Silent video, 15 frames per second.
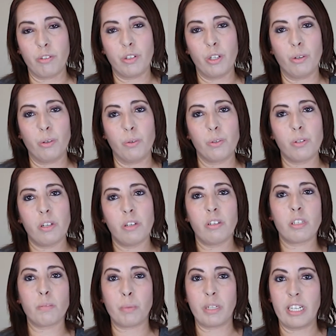of those
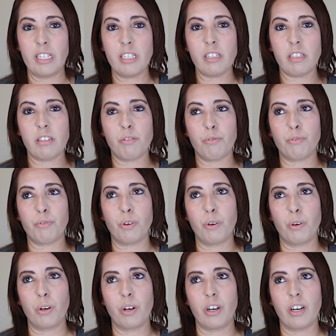splints
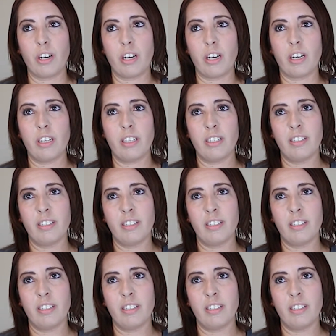for,